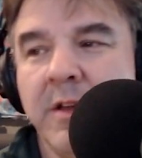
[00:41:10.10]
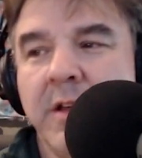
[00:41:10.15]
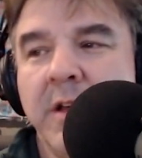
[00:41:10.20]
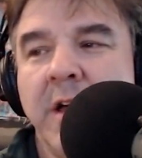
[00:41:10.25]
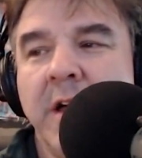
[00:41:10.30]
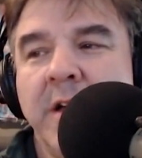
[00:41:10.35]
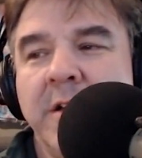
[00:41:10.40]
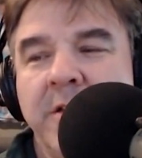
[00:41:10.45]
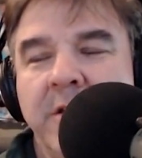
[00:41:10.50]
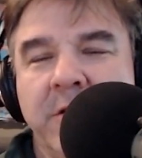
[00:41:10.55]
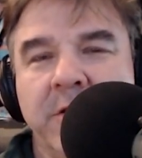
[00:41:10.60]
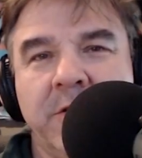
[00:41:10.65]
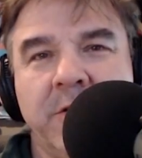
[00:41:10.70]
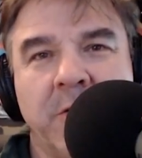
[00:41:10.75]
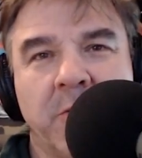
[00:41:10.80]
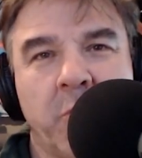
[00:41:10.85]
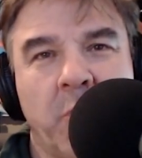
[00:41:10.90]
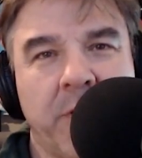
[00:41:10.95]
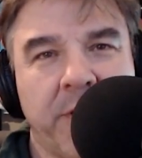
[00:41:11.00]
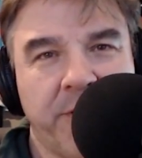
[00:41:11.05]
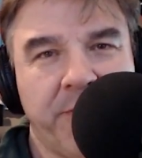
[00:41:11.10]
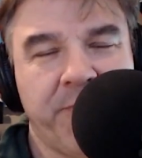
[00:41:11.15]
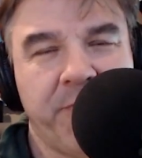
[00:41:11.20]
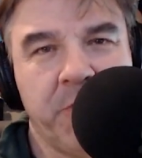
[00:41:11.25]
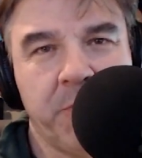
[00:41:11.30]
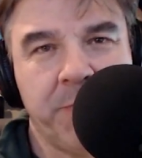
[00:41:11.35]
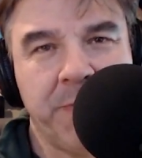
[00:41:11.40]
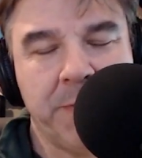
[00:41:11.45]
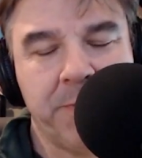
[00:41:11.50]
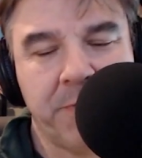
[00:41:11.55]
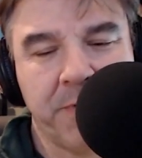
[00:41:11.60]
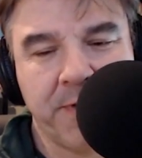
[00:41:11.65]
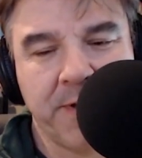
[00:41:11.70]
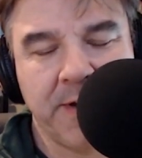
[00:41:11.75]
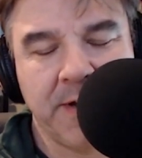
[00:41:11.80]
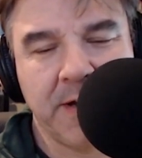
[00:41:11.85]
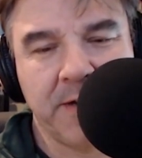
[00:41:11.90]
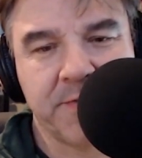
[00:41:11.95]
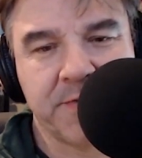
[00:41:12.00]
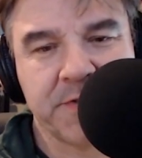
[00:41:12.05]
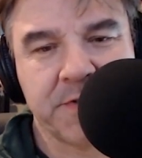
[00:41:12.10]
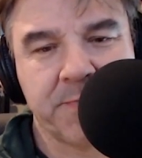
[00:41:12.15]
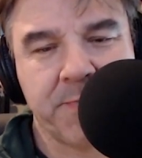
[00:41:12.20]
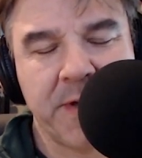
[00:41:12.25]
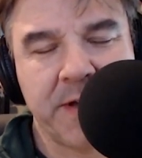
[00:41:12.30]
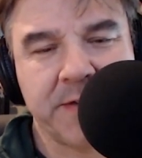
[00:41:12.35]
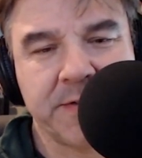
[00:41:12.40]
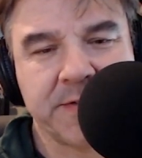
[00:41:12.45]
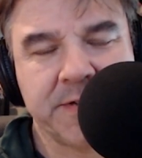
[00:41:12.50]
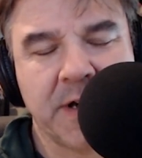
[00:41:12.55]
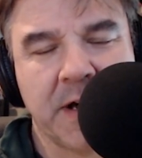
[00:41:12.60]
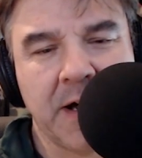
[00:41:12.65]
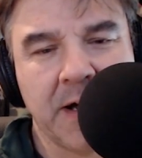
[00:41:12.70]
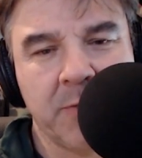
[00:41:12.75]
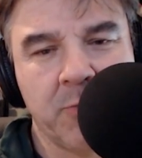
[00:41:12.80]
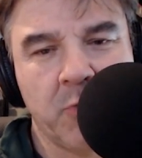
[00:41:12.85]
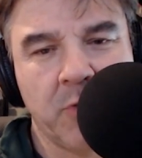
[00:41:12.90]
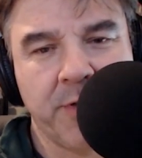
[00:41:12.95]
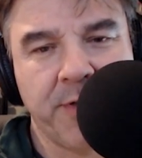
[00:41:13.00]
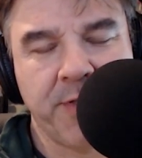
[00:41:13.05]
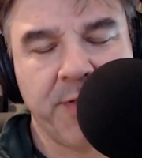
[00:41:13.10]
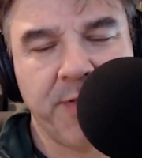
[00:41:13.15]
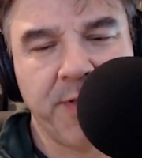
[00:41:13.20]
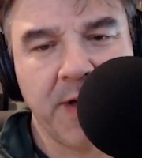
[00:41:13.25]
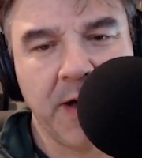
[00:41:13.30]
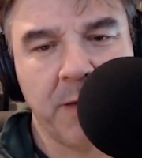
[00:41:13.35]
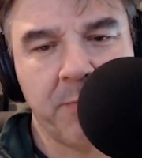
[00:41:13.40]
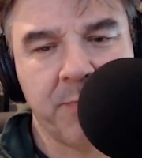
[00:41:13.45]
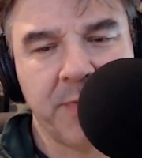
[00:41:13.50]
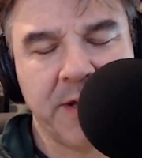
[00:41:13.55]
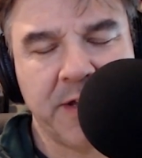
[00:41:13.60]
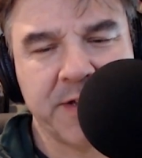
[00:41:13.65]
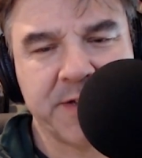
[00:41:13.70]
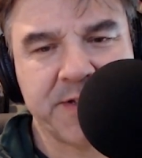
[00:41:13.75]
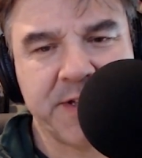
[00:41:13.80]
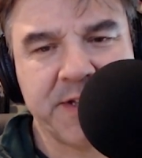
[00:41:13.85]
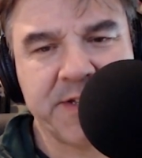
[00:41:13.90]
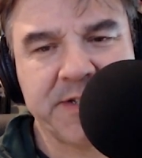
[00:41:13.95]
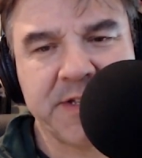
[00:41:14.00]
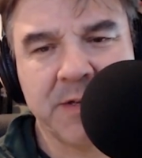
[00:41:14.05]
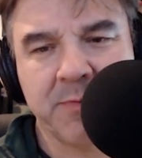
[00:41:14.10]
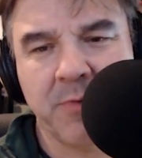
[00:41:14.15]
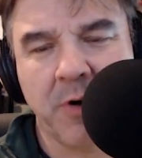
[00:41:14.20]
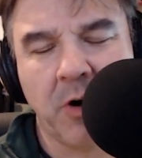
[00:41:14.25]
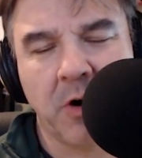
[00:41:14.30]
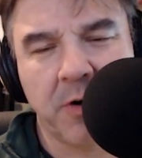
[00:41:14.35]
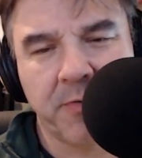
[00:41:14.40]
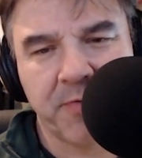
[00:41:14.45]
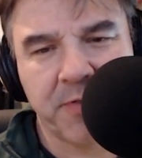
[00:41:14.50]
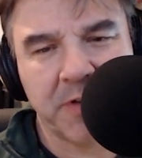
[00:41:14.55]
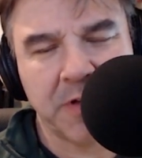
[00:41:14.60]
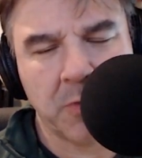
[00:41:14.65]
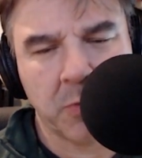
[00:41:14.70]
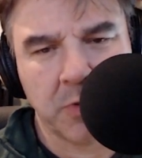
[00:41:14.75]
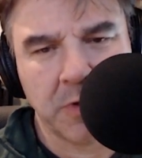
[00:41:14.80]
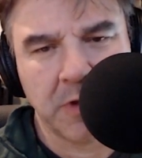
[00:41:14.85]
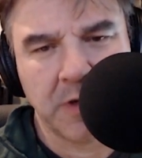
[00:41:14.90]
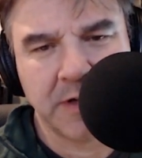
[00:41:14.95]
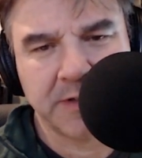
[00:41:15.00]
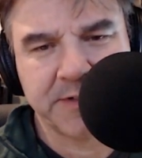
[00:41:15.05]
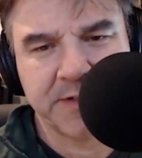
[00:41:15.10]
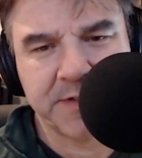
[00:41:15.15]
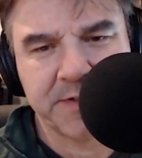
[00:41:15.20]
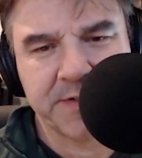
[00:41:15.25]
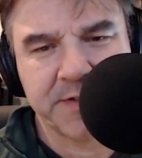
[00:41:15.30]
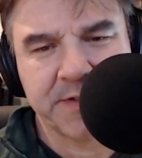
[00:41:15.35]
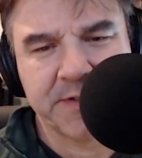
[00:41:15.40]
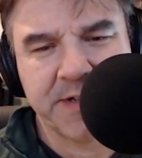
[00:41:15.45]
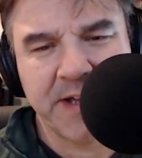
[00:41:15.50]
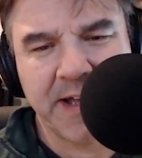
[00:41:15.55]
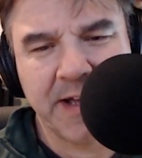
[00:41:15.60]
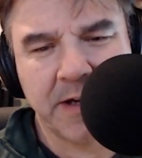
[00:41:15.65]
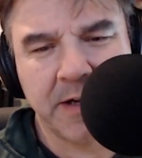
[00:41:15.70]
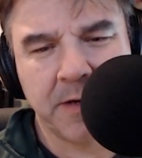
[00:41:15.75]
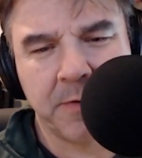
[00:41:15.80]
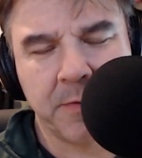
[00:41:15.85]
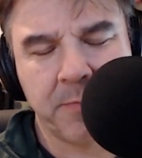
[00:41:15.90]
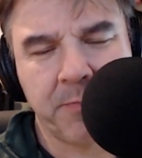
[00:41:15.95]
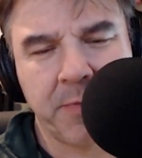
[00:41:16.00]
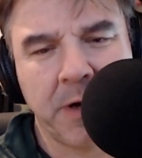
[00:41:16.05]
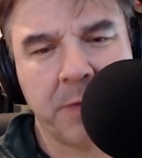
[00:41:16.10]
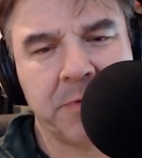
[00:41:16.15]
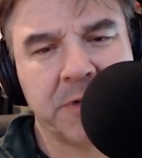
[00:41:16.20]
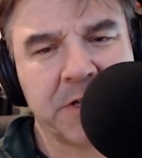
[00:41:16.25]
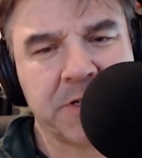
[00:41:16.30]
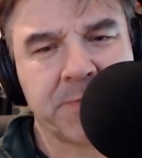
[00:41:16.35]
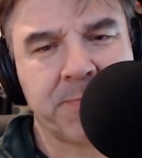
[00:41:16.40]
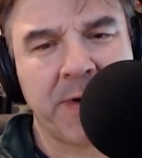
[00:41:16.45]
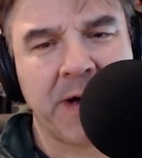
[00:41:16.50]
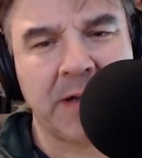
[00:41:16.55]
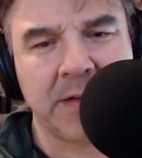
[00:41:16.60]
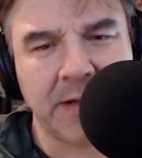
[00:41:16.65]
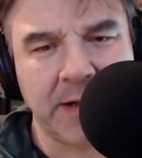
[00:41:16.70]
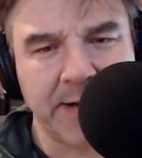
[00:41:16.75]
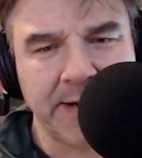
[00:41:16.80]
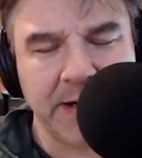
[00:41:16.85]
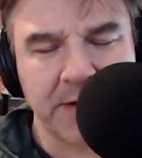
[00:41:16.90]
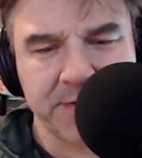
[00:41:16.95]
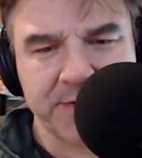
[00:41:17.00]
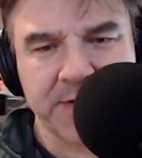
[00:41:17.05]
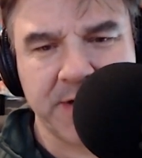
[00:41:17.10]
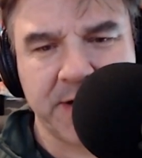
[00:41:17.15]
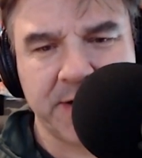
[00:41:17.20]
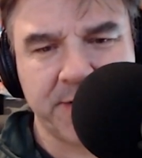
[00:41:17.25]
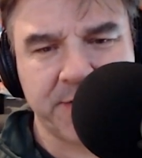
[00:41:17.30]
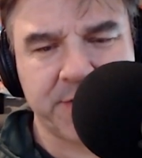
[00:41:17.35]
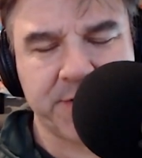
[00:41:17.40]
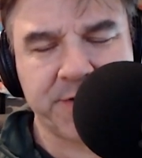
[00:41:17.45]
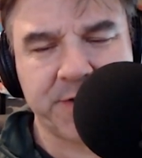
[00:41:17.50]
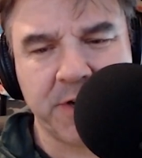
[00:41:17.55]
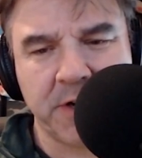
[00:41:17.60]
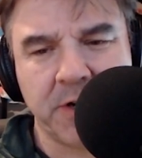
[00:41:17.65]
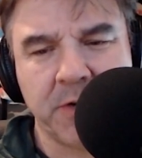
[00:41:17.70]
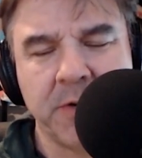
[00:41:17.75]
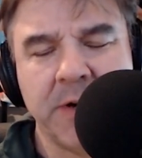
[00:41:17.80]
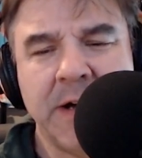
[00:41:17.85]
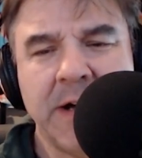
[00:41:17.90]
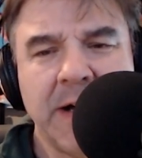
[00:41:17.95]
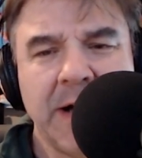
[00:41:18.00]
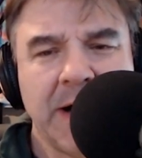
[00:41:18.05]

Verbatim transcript: And you're one of the few people that have spent time with them, because they seem awfully reluctant to take a public spotlight outside of the show.